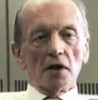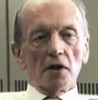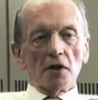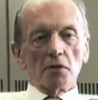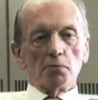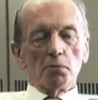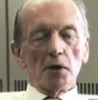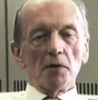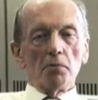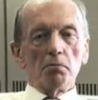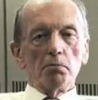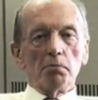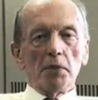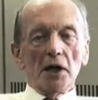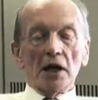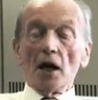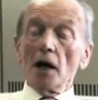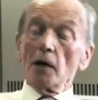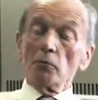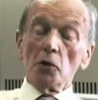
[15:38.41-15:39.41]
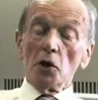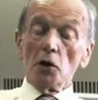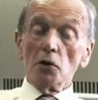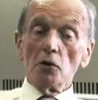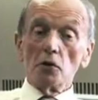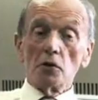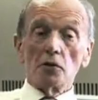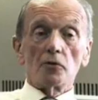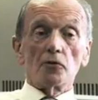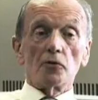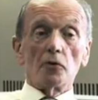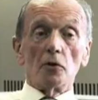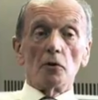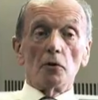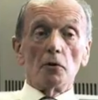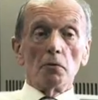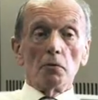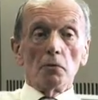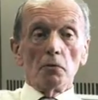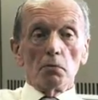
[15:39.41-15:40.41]
has become used
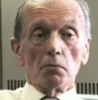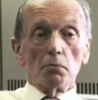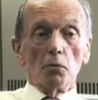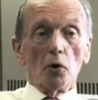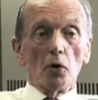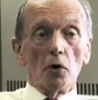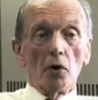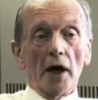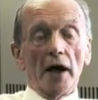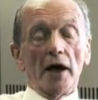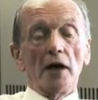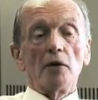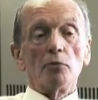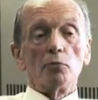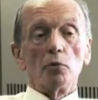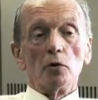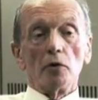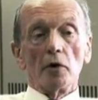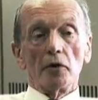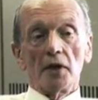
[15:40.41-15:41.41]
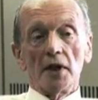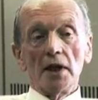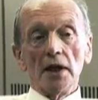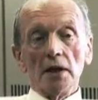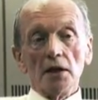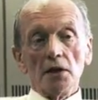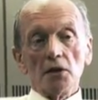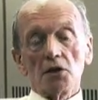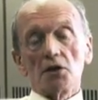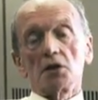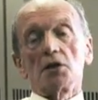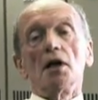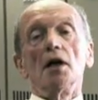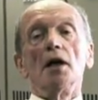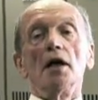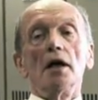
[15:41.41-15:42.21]
for more and more things.